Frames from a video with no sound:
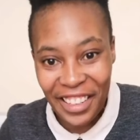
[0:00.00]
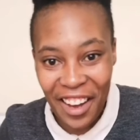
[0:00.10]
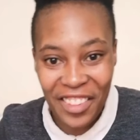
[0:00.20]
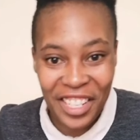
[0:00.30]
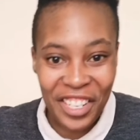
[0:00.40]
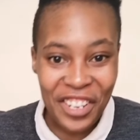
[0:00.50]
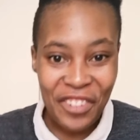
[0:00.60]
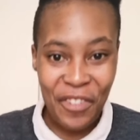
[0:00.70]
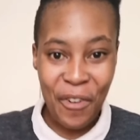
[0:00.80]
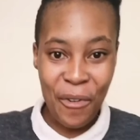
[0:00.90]
Now that
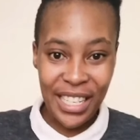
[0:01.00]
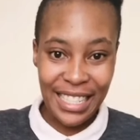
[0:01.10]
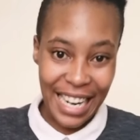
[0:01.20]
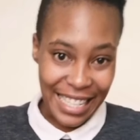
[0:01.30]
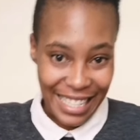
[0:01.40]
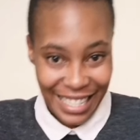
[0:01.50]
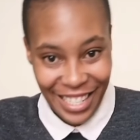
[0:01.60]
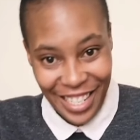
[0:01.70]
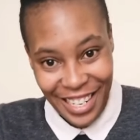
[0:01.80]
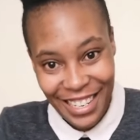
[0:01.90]
you know what
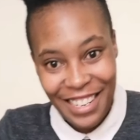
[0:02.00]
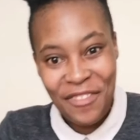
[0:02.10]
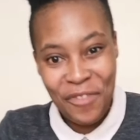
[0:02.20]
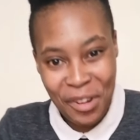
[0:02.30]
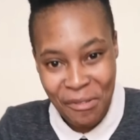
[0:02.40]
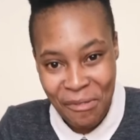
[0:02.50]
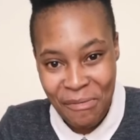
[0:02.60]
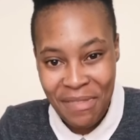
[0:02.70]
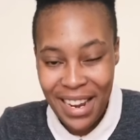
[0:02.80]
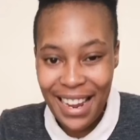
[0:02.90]
addition,
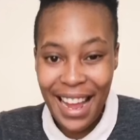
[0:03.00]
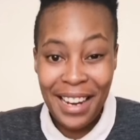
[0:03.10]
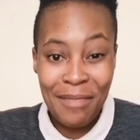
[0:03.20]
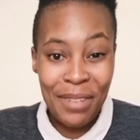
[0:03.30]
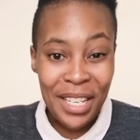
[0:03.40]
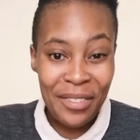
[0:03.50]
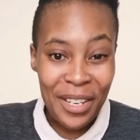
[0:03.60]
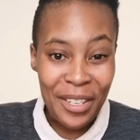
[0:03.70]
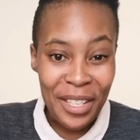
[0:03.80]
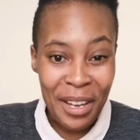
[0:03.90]
regrouping, and a place
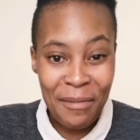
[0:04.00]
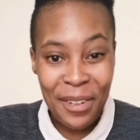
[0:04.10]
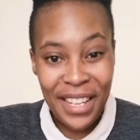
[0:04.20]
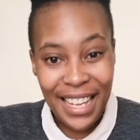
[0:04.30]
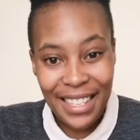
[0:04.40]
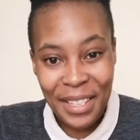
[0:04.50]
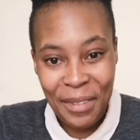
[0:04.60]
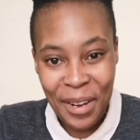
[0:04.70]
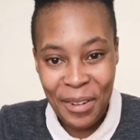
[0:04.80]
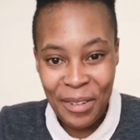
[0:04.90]
value table
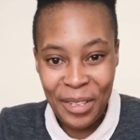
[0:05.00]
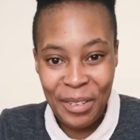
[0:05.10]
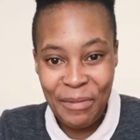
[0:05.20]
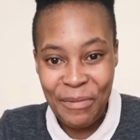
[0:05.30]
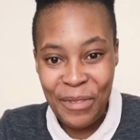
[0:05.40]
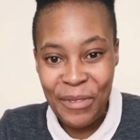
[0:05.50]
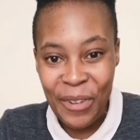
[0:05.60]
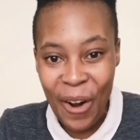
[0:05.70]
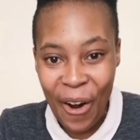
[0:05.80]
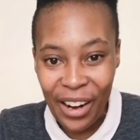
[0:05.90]
is, we are going to
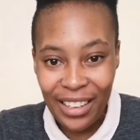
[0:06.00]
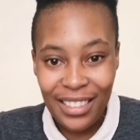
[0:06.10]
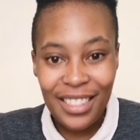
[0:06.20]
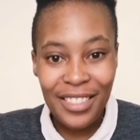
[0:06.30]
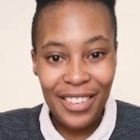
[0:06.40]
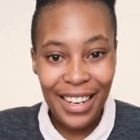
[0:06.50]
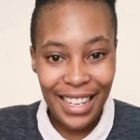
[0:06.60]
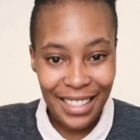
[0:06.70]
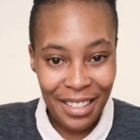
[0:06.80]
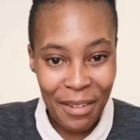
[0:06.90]
move on to our
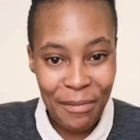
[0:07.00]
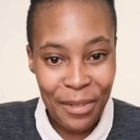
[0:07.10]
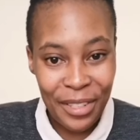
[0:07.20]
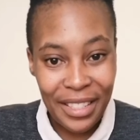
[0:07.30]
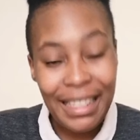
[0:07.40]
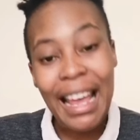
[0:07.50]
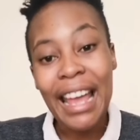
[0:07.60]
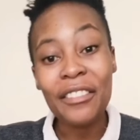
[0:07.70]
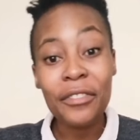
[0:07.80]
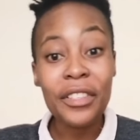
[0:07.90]
examples.
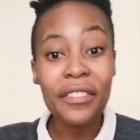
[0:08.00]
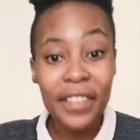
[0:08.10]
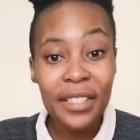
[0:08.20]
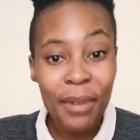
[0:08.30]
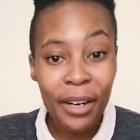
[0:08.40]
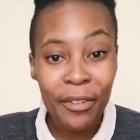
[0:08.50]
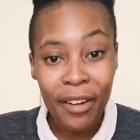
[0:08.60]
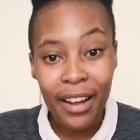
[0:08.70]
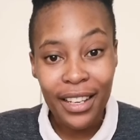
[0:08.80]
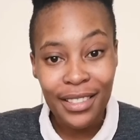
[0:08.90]
And for the first part
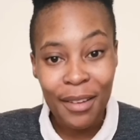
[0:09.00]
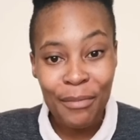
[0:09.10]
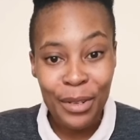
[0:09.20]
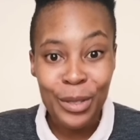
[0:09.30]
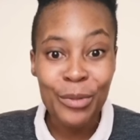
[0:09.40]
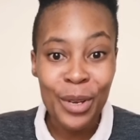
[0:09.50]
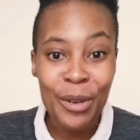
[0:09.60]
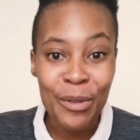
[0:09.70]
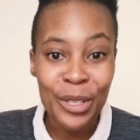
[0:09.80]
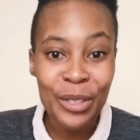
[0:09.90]
of our examples, we
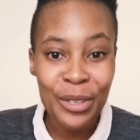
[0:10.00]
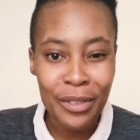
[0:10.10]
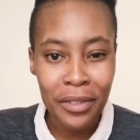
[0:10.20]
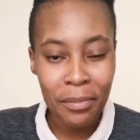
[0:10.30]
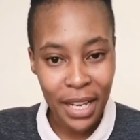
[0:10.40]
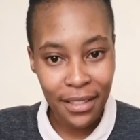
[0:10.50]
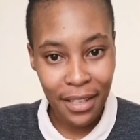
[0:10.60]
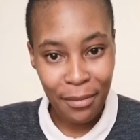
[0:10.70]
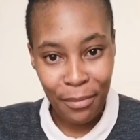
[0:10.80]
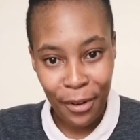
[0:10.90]
are going to use base
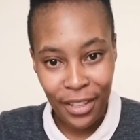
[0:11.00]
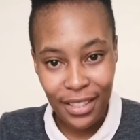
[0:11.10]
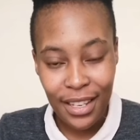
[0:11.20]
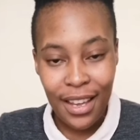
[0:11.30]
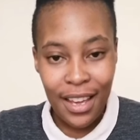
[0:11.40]
10 blocks.